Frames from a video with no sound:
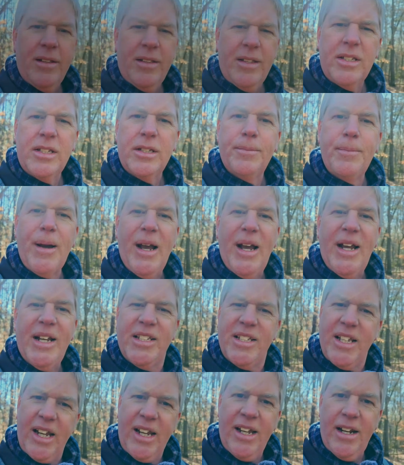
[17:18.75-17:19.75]
This is my
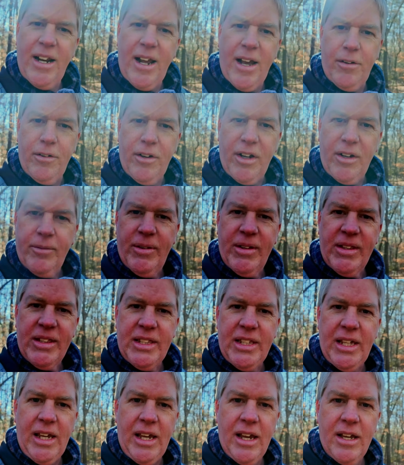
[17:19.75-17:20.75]
second outing with
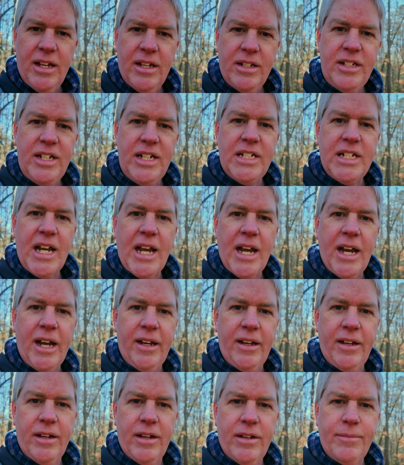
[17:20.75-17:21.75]
the
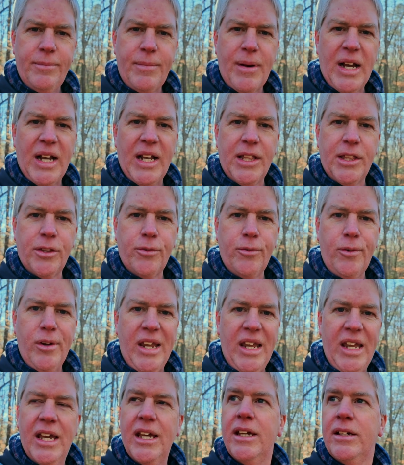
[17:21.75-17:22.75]
DJI Pocket
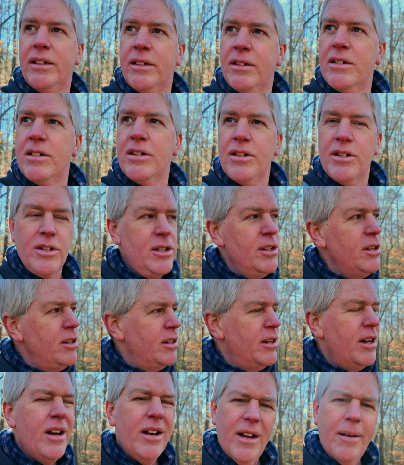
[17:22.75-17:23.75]
3.
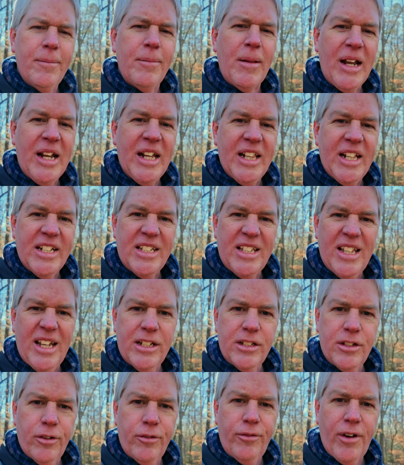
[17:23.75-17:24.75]
I'm liking this
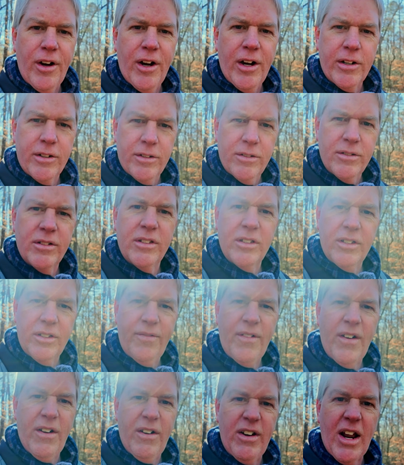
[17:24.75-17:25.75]
thing so far. It's
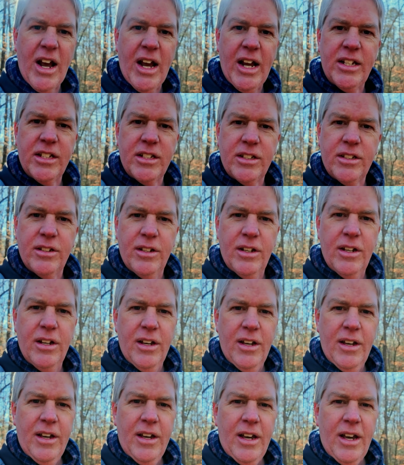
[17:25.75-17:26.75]
very nice.
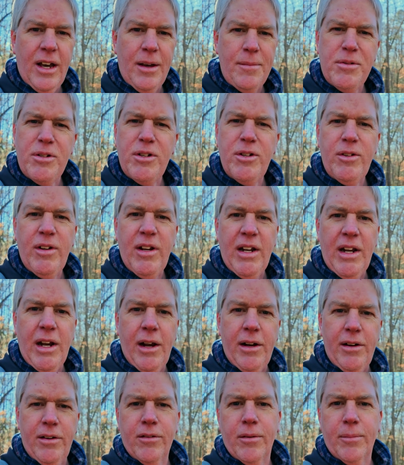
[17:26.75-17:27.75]
I'm shooting in
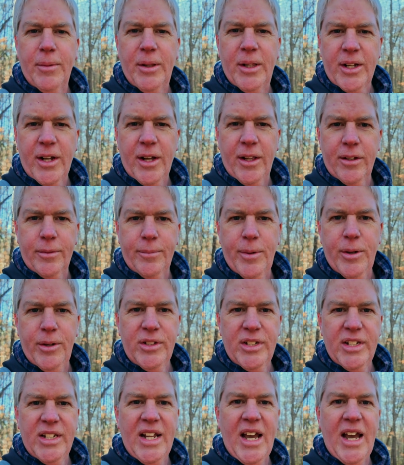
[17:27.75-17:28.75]
a normal color
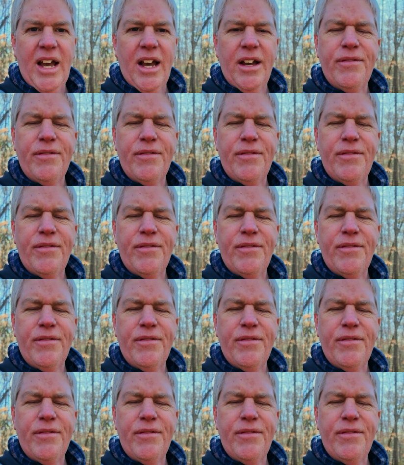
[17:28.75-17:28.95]
mode today.